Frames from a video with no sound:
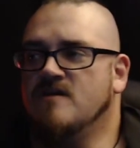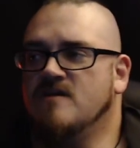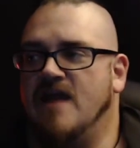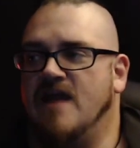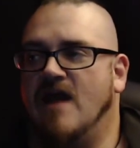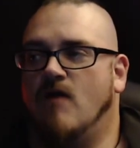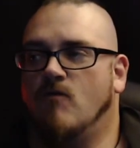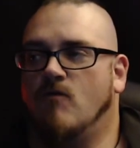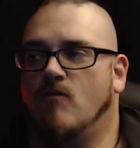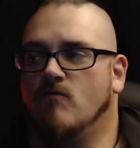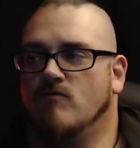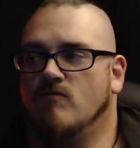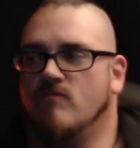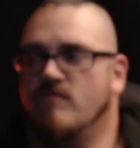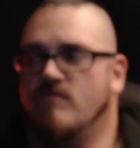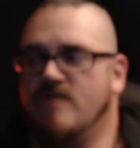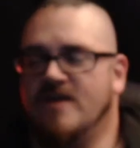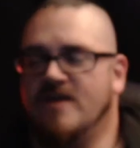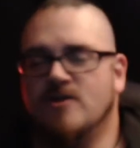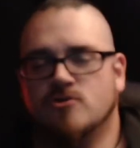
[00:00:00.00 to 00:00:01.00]
Now,
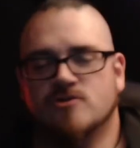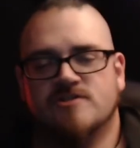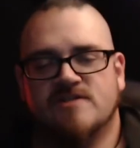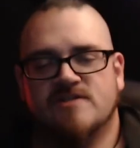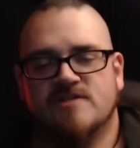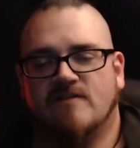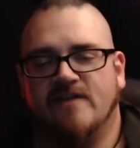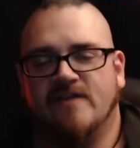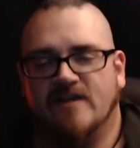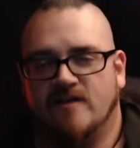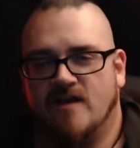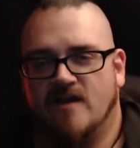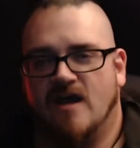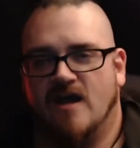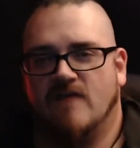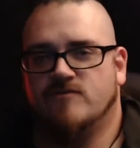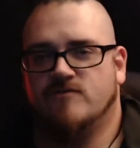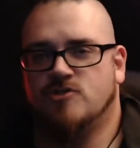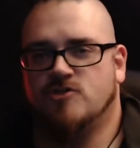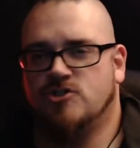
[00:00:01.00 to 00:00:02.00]
interestingly
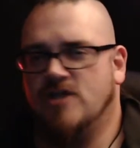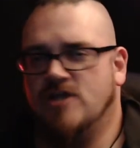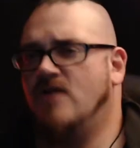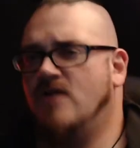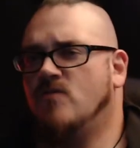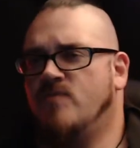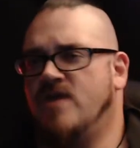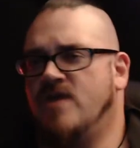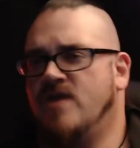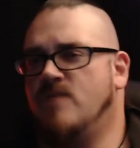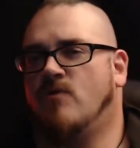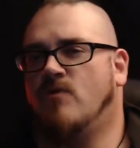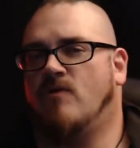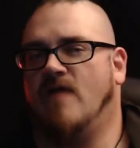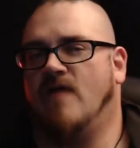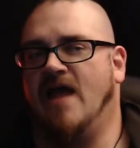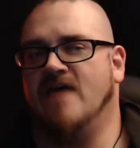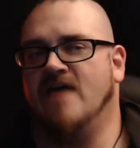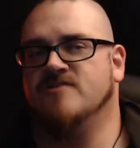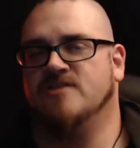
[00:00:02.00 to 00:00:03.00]
enough, shadow
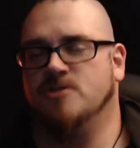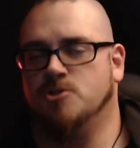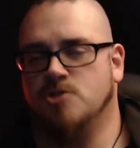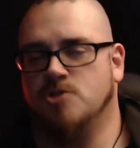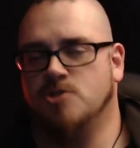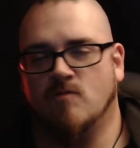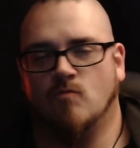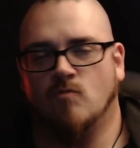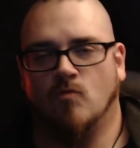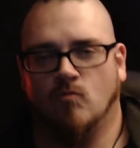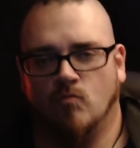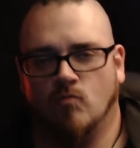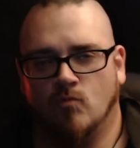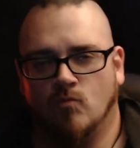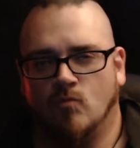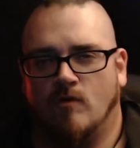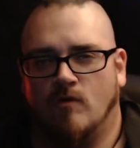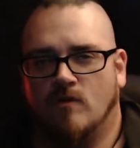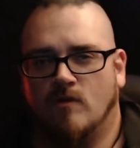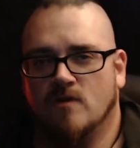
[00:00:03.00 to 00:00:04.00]
people, as a general
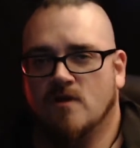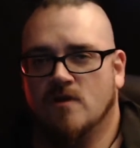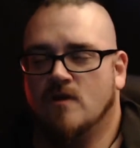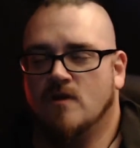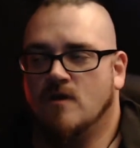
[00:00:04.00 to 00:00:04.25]
rule,